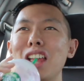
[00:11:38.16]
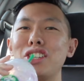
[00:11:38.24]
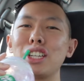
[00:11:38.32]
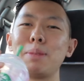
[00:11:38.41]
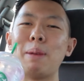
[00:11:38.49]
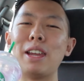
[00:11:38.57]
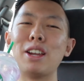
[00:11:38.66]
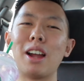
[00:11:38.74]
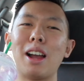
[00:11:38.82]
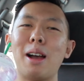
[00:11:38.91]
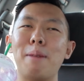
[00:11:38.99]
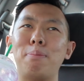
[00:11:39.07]
Just being
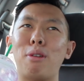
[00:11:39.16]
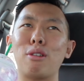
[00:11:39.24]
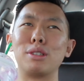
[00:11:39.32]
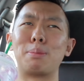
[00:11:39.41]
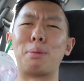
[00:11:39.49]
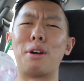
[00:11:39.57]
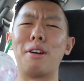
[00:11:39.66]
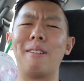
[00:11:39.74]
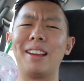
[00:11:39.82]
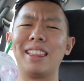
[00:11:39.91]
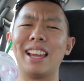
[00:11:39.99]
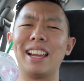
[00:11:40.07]
a bro's bro,
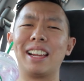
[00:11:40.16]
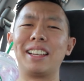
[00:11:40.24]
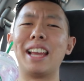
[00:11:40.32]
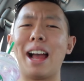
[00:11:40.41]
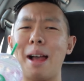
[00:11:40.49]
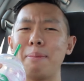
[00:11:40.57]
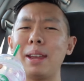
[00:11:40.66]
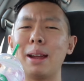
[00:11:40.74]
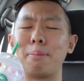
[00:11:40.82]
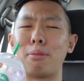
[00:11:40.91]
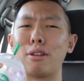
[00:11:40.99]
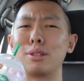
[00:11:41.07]
I think. Yeah, I'm being
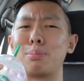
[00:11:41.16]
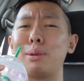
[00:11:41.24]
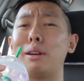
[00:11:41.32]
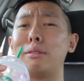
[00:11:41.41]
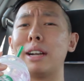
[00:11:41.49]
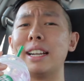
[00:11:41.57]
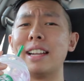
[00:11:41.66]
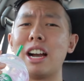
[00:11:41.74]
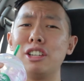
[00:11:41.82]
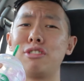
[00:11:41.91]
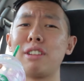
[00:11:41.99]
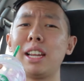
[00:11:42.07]
a bro's bro right
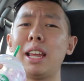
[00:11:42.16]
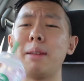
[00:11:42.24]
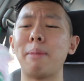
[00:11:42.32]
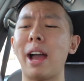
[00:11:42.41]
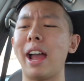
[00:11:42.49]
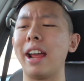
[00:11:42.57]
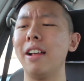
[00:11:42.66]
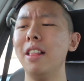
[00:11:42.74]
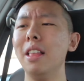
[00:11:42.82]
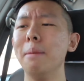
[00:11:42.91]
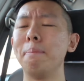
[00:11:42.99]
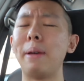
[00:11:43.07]
now, drinking my
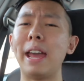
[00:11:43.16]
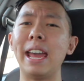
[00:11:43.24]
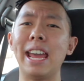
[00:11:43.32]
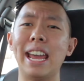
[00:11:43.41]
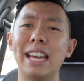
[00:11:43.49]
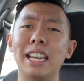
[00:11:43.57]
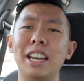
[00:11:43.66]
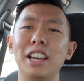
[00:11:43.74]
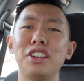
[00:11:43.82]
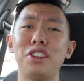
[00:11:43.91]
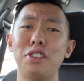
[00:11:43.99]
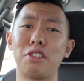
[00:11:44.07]
pink
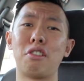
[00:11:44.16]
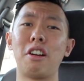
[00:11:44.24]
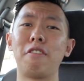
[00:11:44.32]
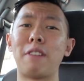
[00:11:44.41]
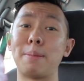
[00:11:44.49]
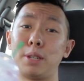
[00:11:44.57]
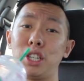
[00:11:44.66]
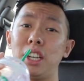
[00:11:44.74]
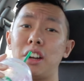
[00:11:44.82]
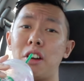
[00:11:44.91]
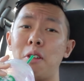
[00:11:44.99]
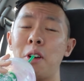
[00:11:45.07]
Unicorn
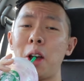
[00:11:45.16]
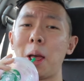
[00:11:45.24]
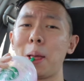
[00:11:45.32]
Frappuccino.